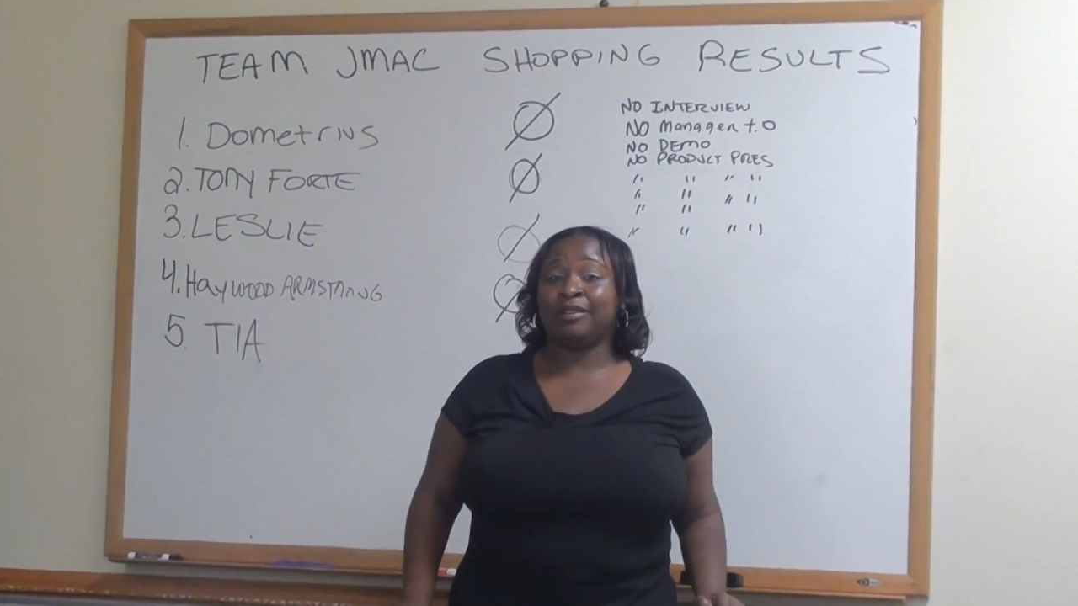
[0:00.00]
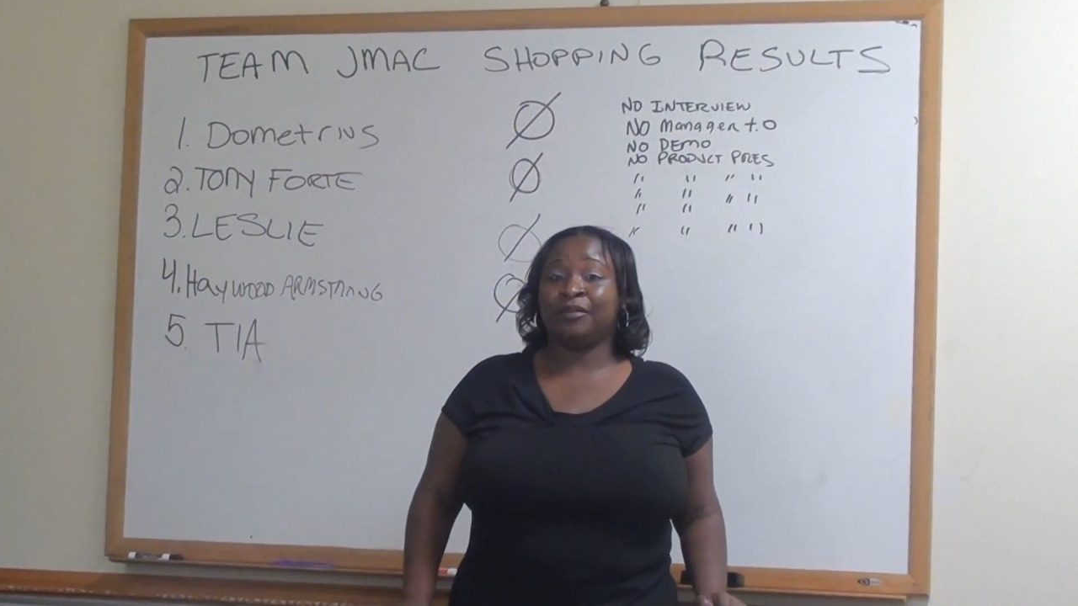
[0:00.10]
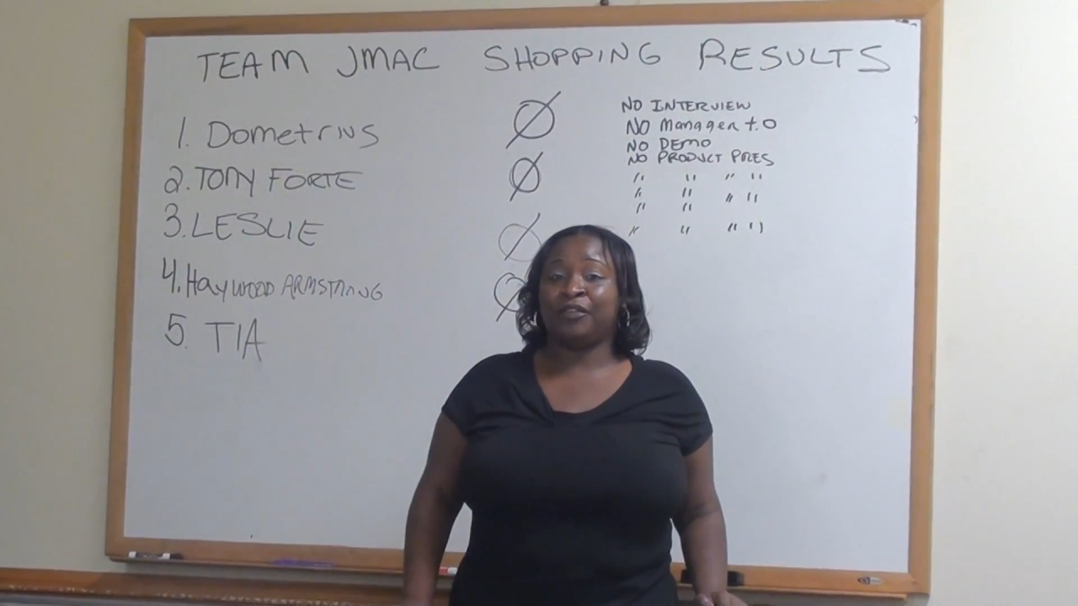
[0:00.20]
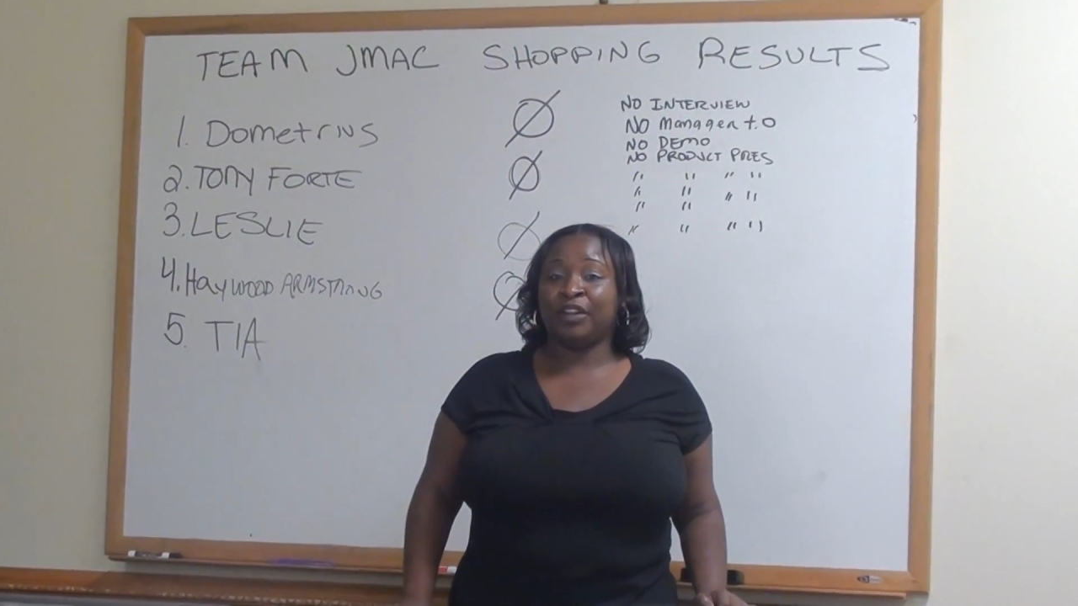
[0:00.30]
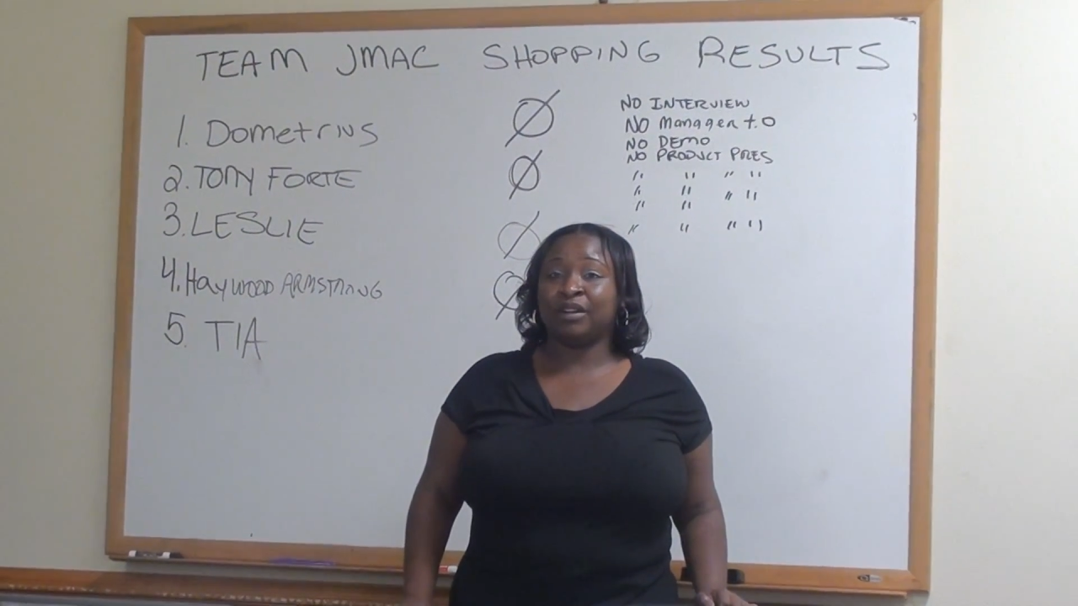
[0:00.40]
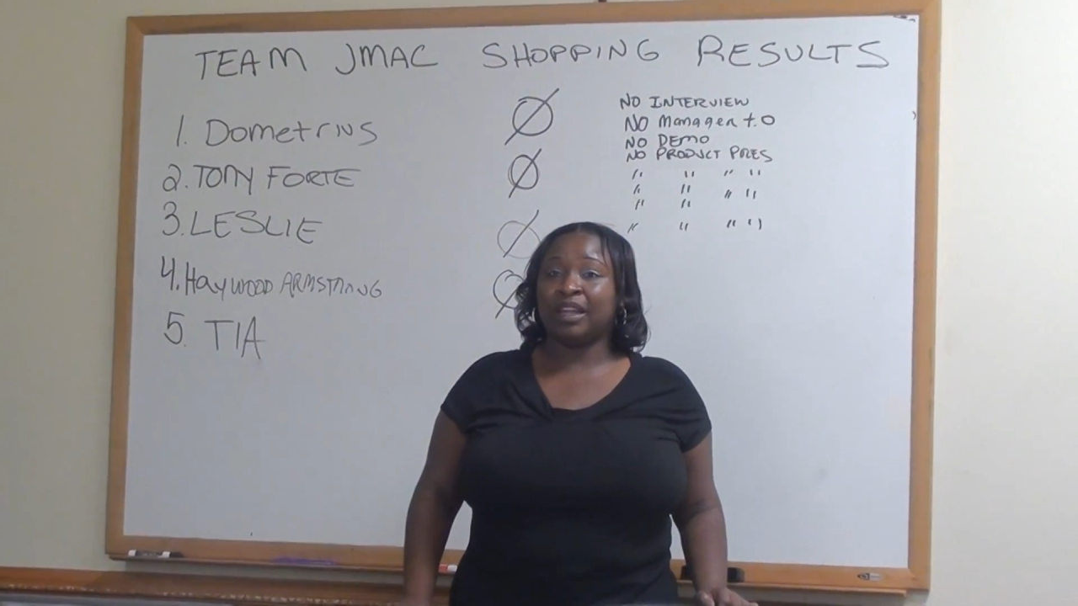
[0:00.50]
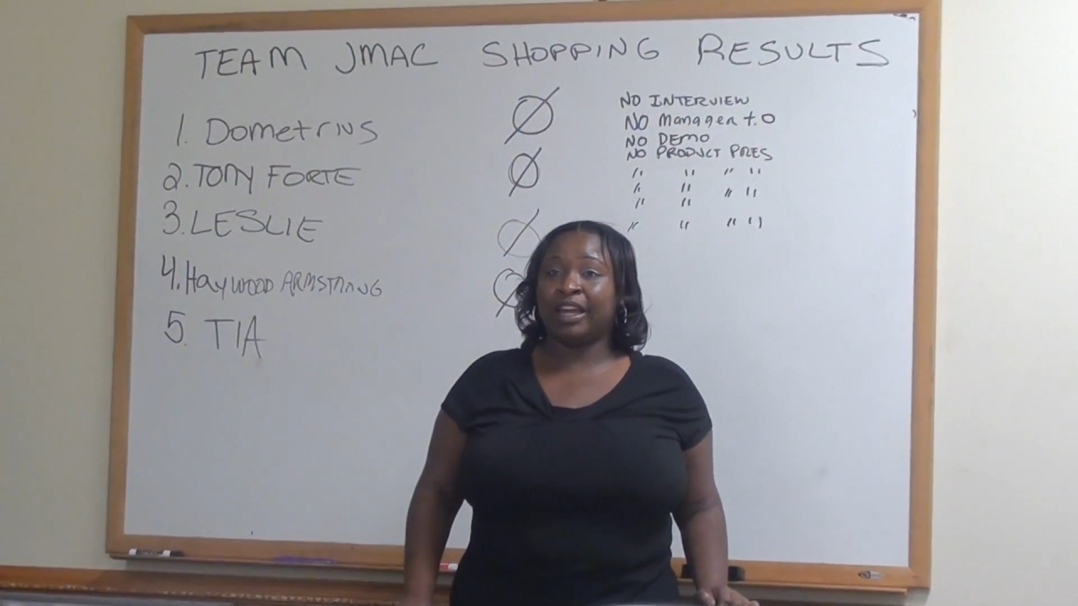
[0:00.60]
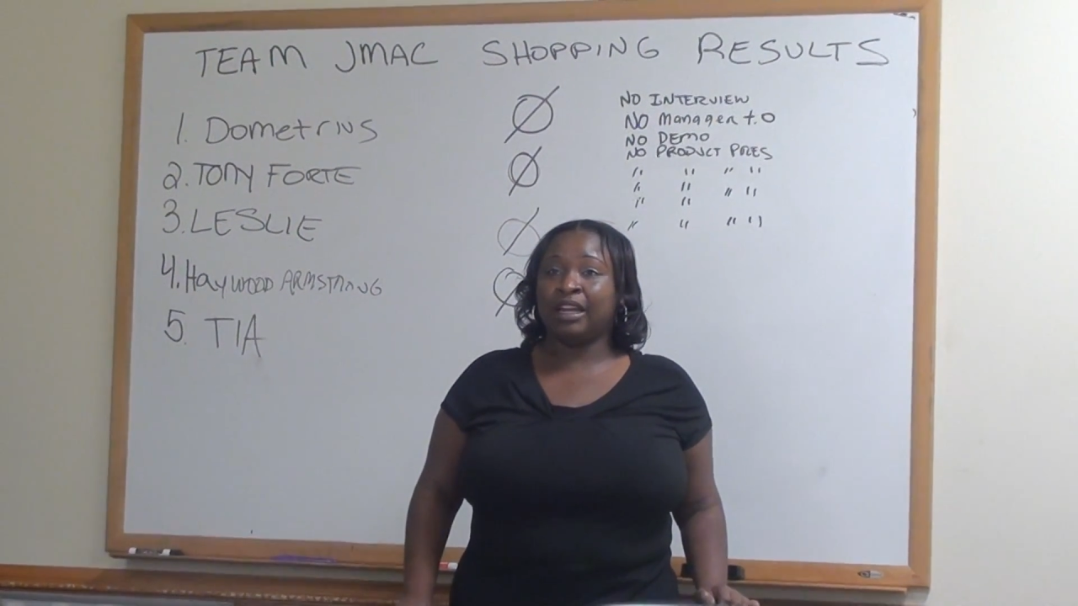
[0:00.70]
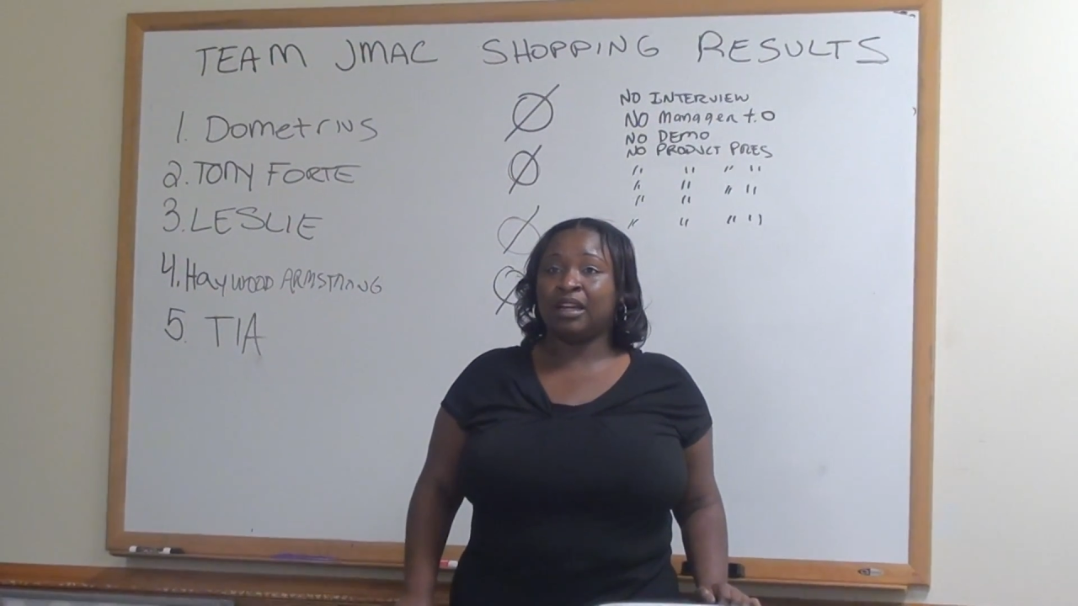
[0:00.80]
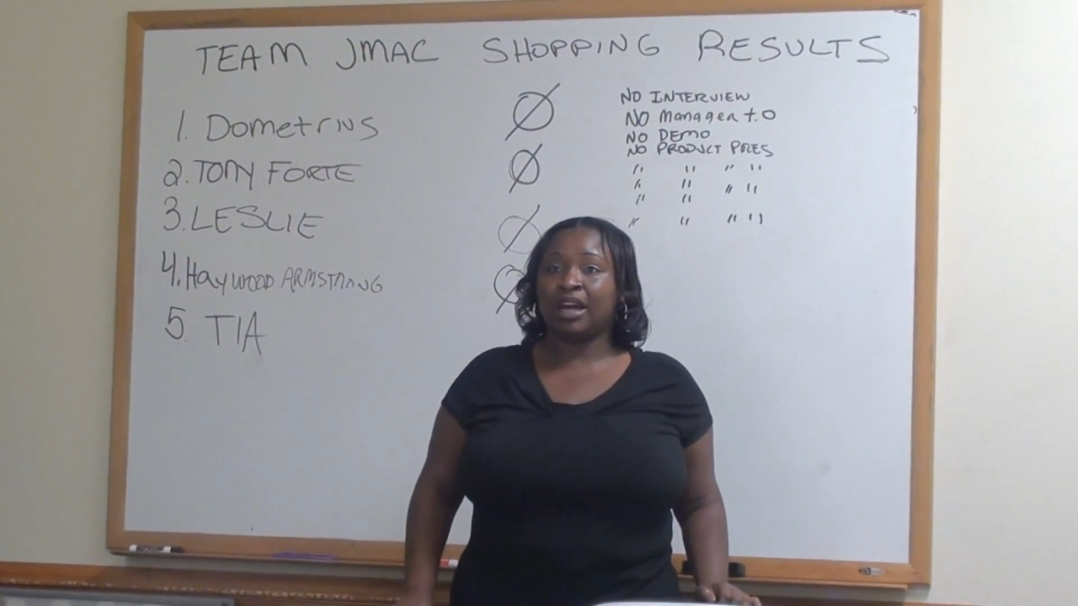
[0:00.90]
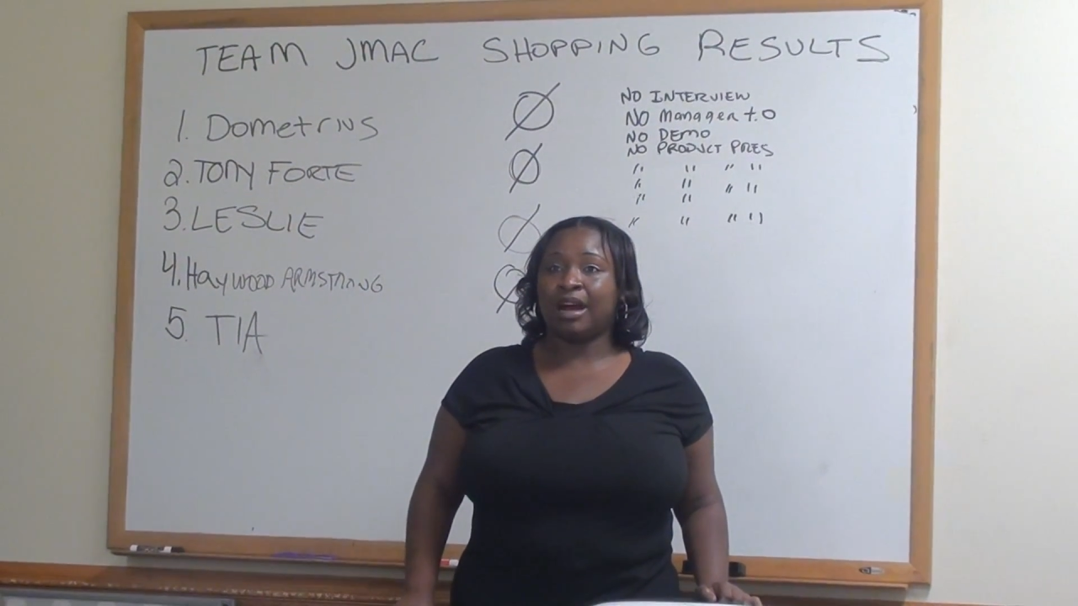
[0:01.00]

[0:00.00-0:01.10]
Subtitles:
them feel like